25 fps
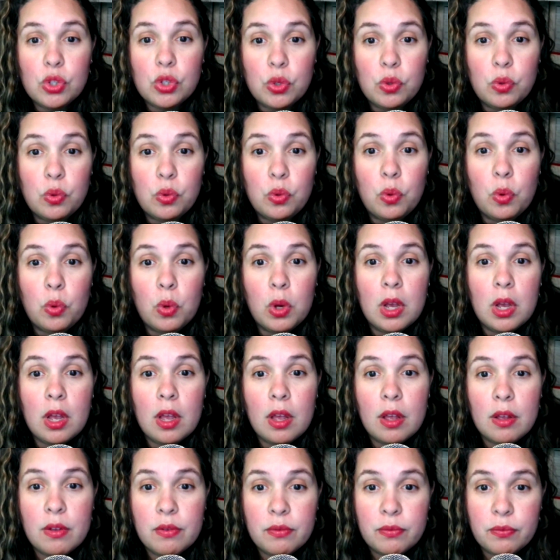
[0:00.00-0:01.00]
to
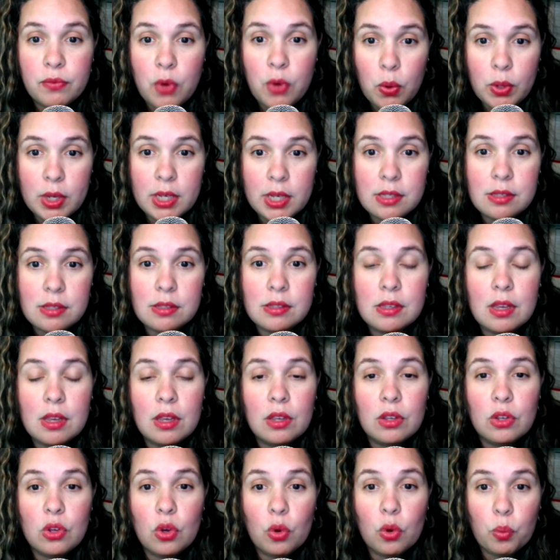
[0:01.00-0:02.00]
focus
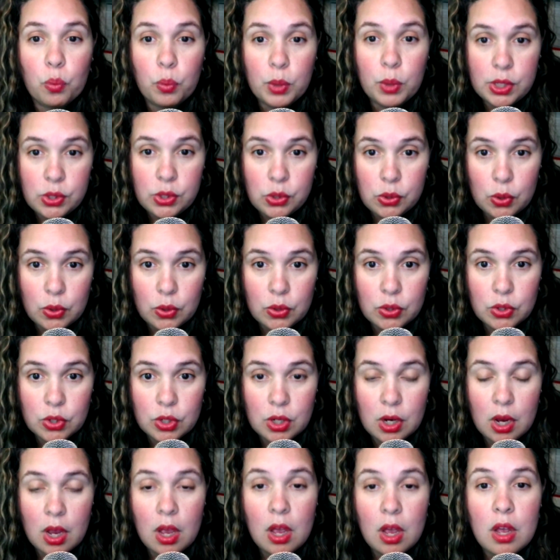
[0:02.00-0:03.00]
your
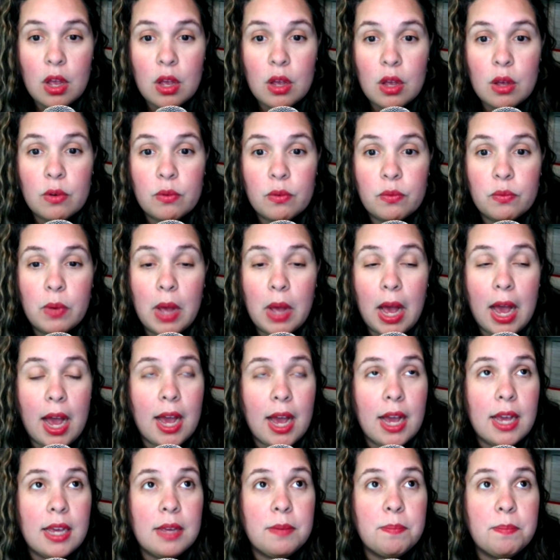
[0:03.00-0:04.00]
research.
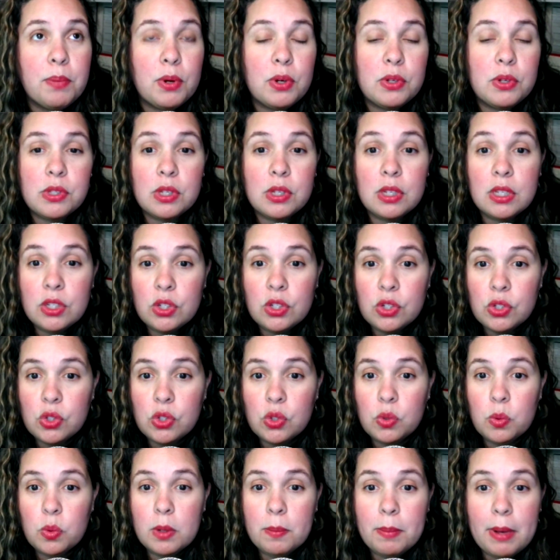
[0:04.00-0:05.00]
I personally
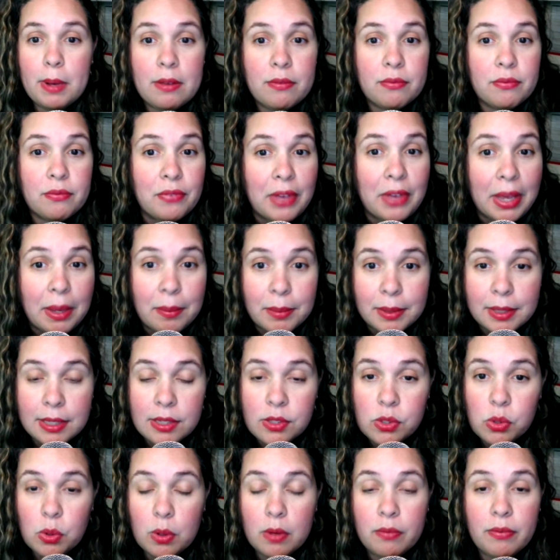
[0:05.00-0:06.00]
just do it by
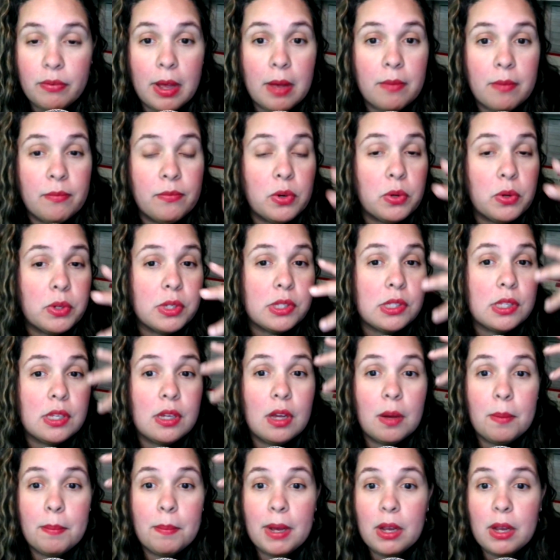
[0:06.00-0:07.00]
family. So if I'm
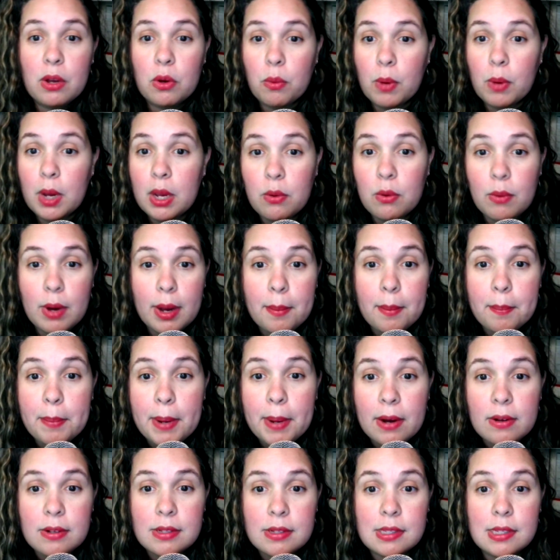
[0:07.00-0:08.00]
focusing on my great
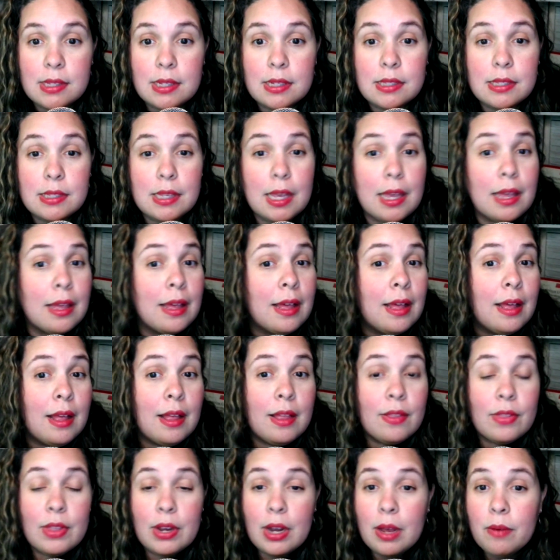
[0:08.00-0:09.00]
grandparents, let's say,
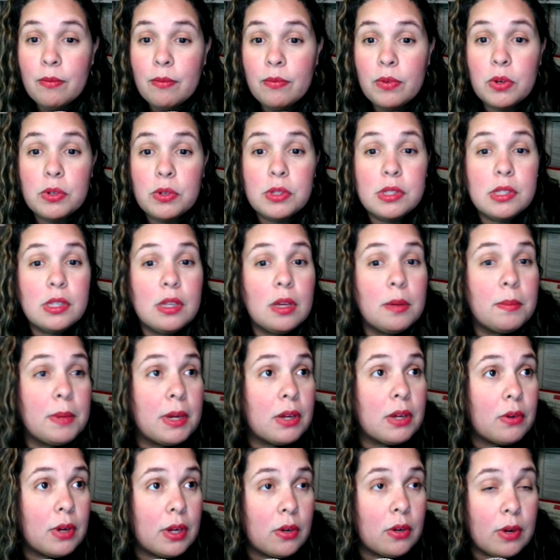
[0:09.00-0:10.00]
then I'm focusing on
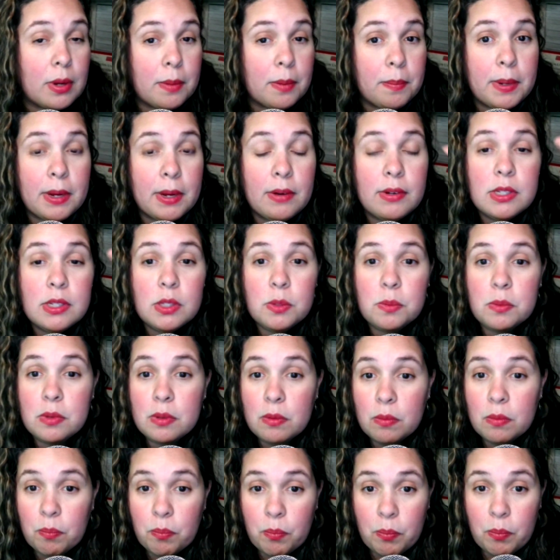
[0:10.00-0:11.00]
my great grandparents,
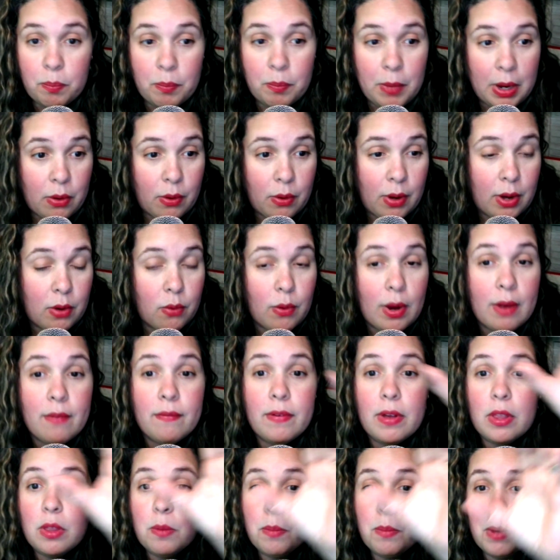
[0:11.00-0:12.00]
my great
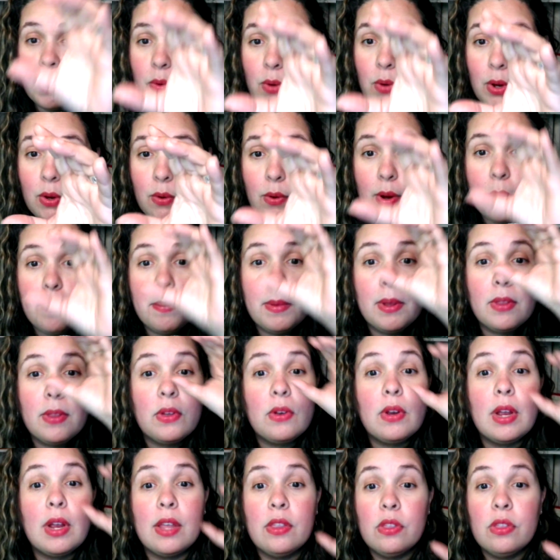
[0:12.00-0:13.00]
grandfather, my great
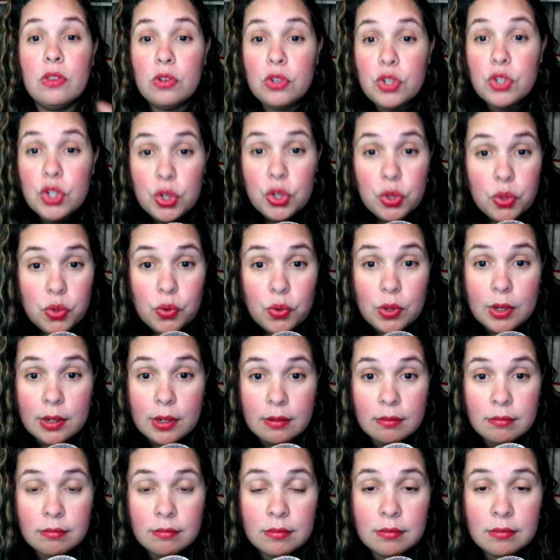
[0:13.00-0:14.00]
grandmother, and their
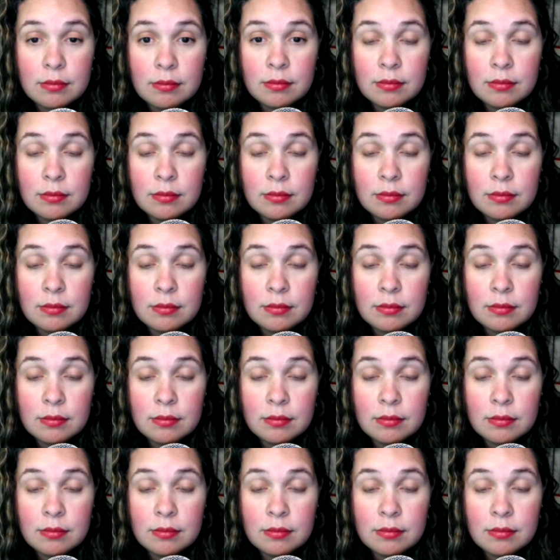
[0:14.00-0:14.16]
children,